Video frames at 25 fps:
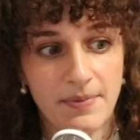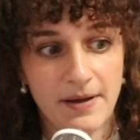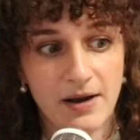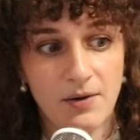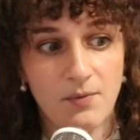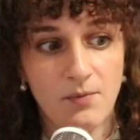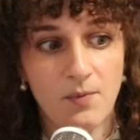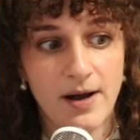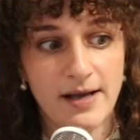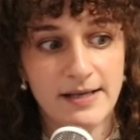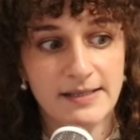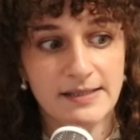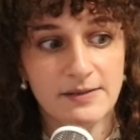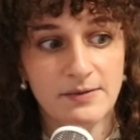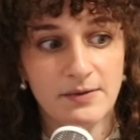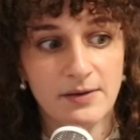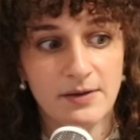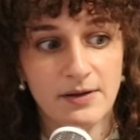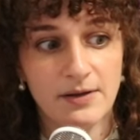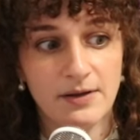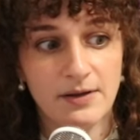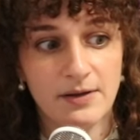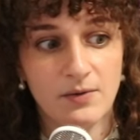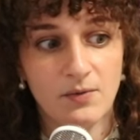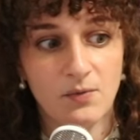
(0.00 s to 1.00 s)
it was
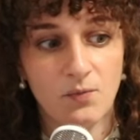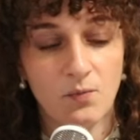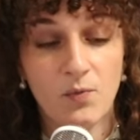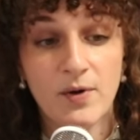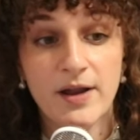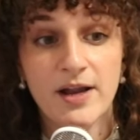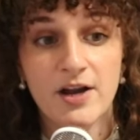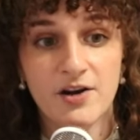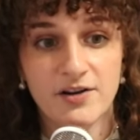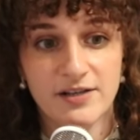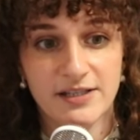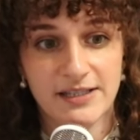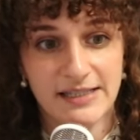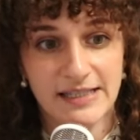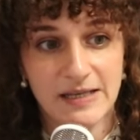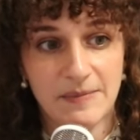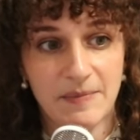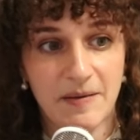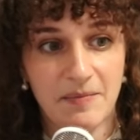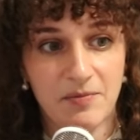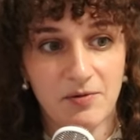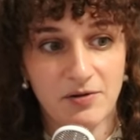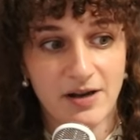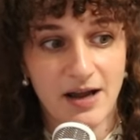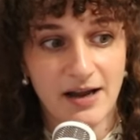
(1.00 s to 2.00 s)
weird to see
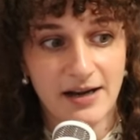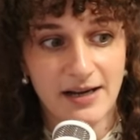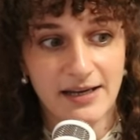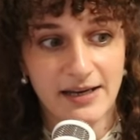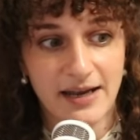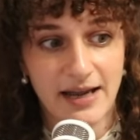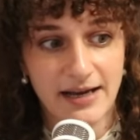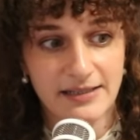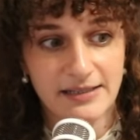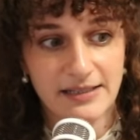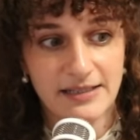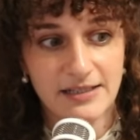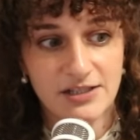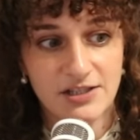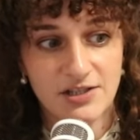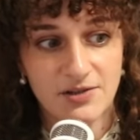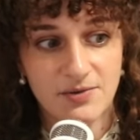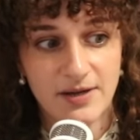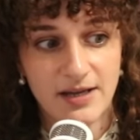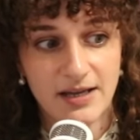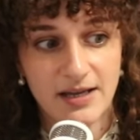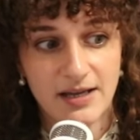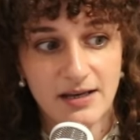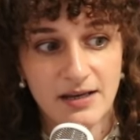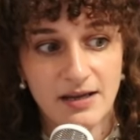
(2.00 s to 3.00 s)
people not connecting to
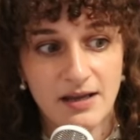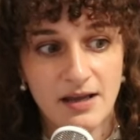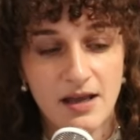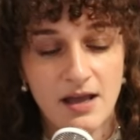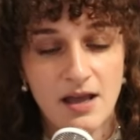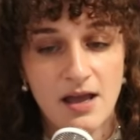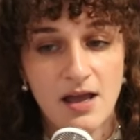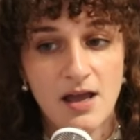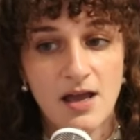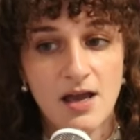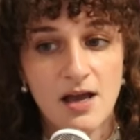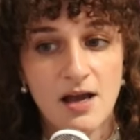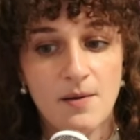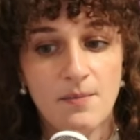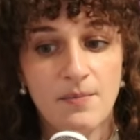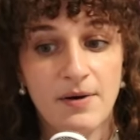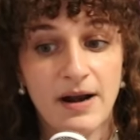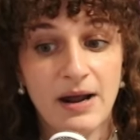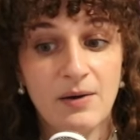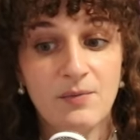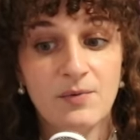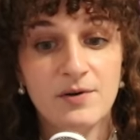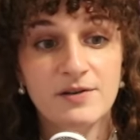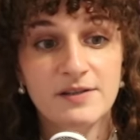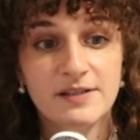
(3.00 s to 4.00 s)
it. But
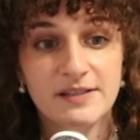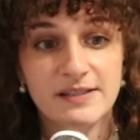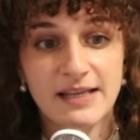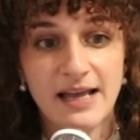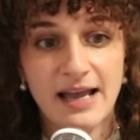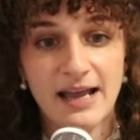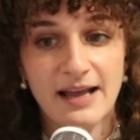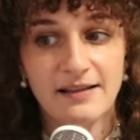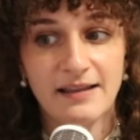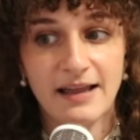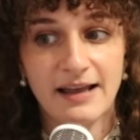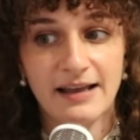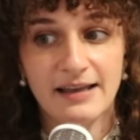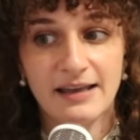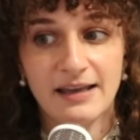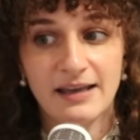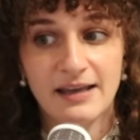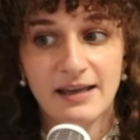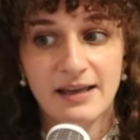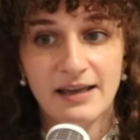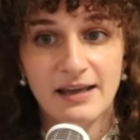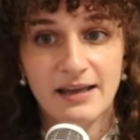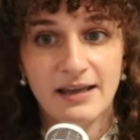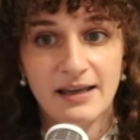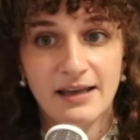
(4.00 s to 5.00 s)
I will say, like,
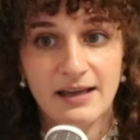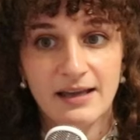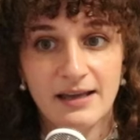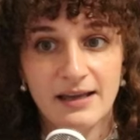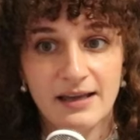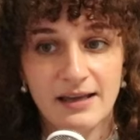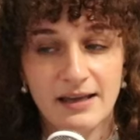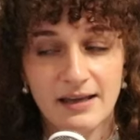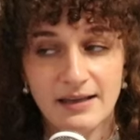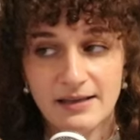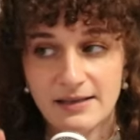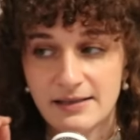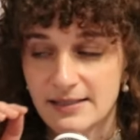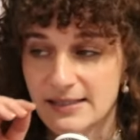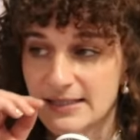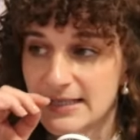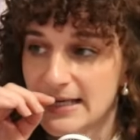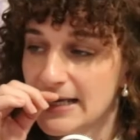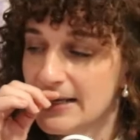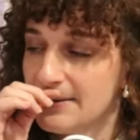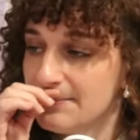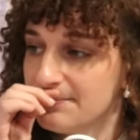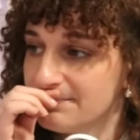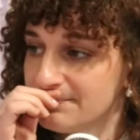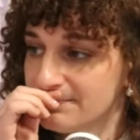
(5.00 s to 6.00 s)

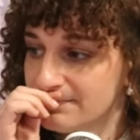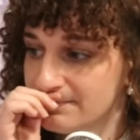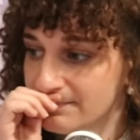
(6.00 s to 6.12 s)
see,